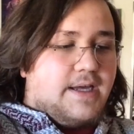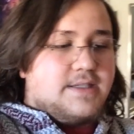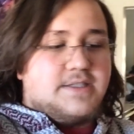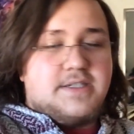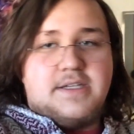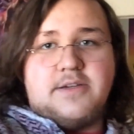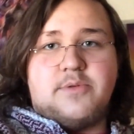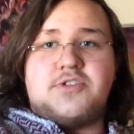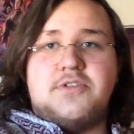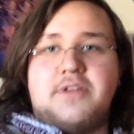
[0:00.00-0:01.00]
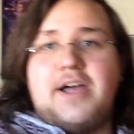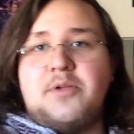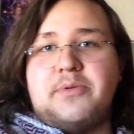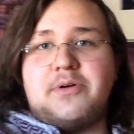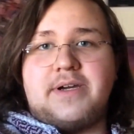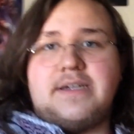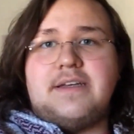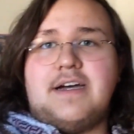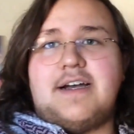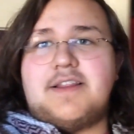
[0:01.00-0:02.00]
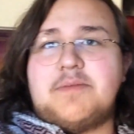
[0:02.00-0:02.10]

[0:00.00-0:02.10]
got to see the original Hellboy.